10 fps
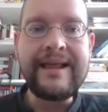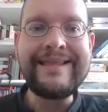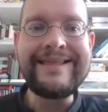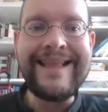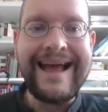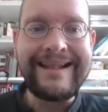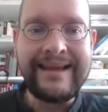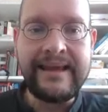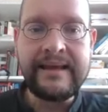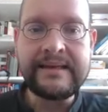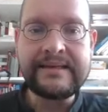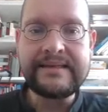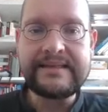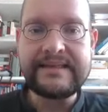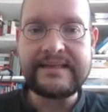nanny
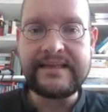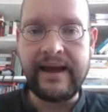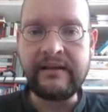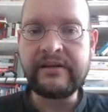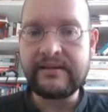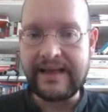state.